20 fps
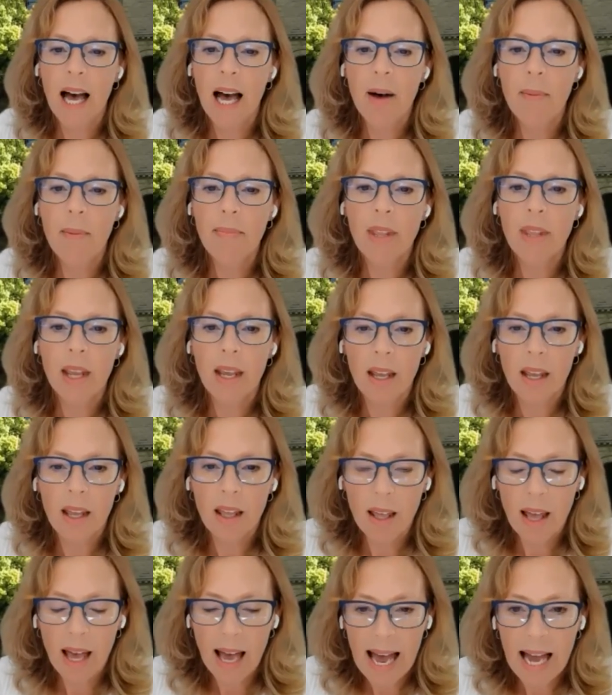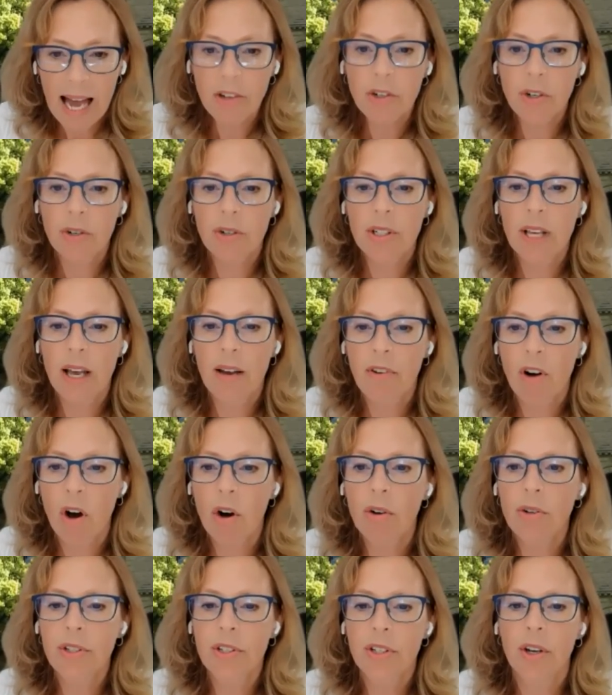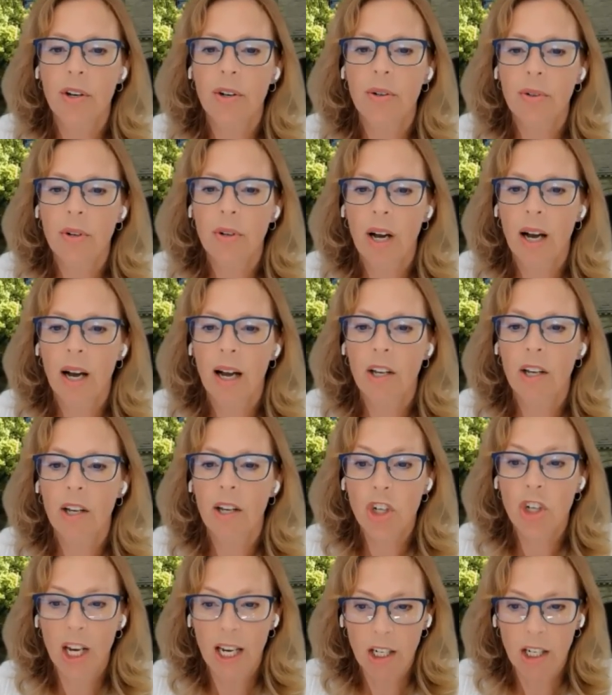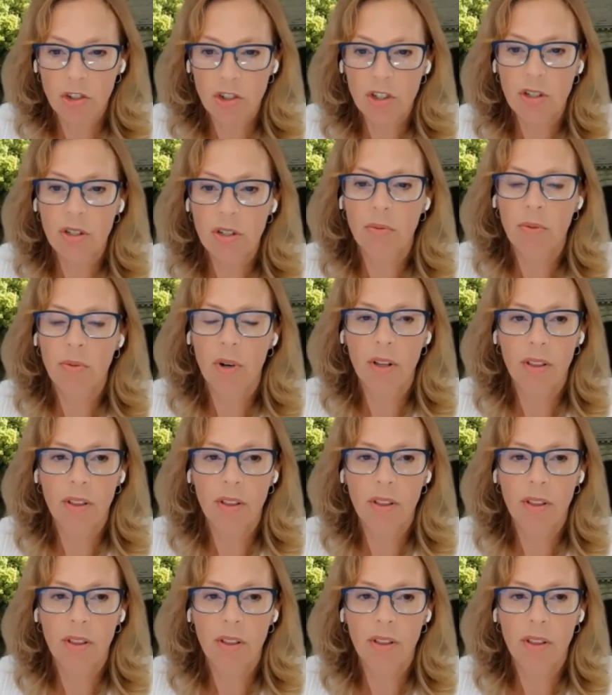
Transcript: Um, actors have also uh, changed.